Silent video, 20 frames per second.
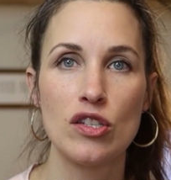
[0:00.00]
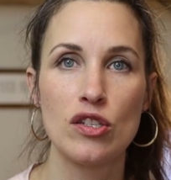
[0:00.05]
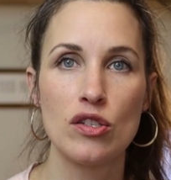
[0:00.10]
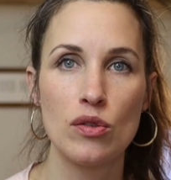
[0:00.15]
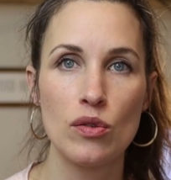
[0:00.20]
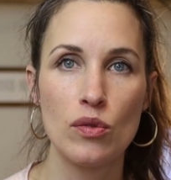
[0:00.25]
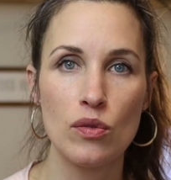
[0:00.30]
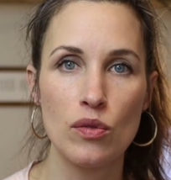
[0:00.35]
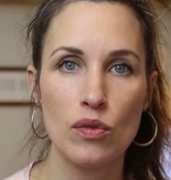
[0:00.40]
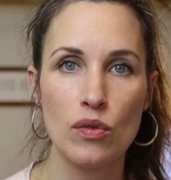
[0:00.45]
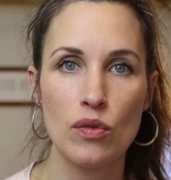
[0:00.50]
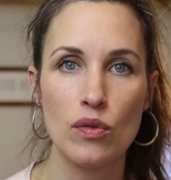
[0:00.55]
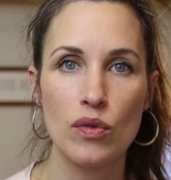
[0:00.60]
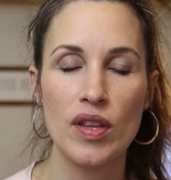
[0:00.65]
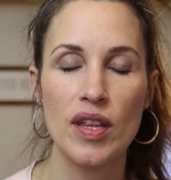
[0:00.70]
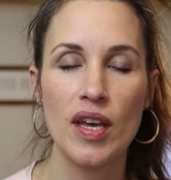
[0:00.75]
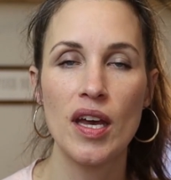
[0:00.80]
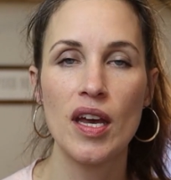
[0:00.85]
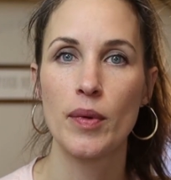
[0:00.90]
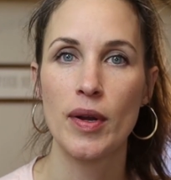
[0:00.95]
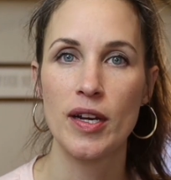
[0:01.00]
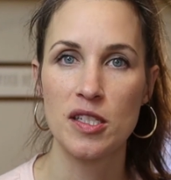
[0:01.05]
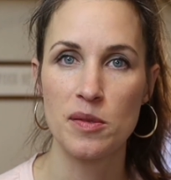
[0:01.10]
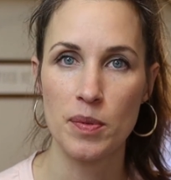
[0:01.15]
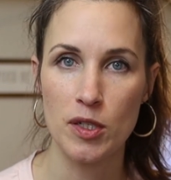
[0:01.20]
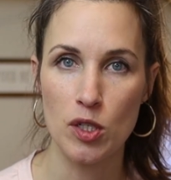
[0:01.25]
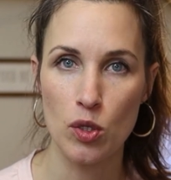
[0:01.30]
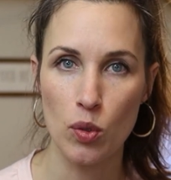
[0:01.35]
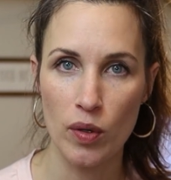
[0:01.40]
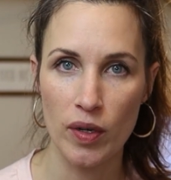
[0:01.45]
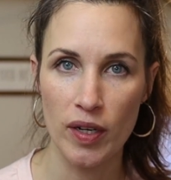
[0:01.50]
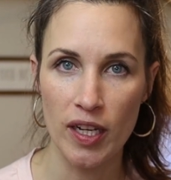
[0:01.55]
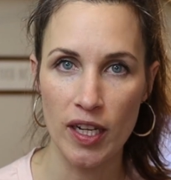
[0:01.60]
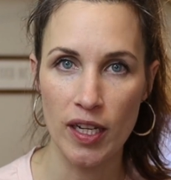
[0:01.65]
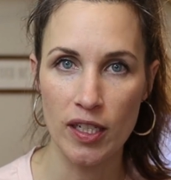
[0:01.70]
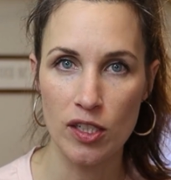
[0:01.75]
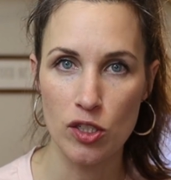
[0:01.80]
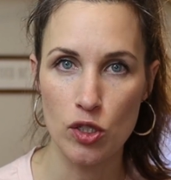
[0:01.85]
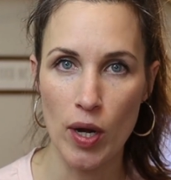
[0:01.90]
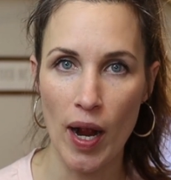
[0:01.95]
soothe the
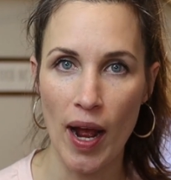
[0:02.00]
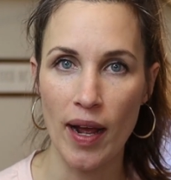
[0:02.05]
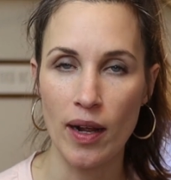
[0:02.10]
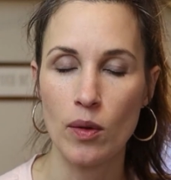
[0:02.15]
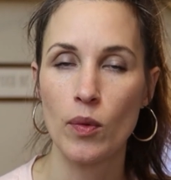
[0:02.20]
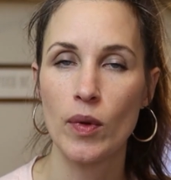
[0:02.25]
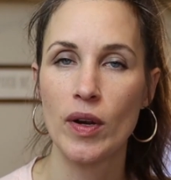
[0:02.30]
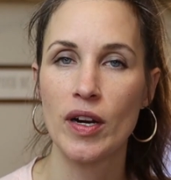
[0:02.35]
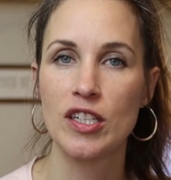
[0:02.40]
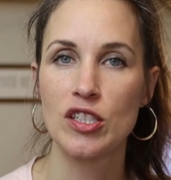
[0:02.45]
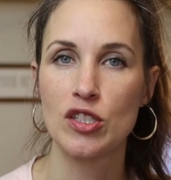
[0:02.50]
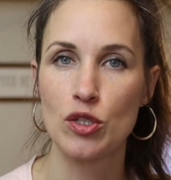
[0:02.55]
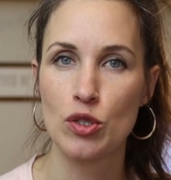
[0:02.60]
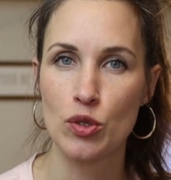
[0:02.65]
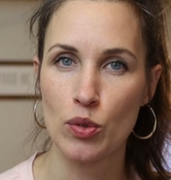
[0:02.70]
respiratory tract where it's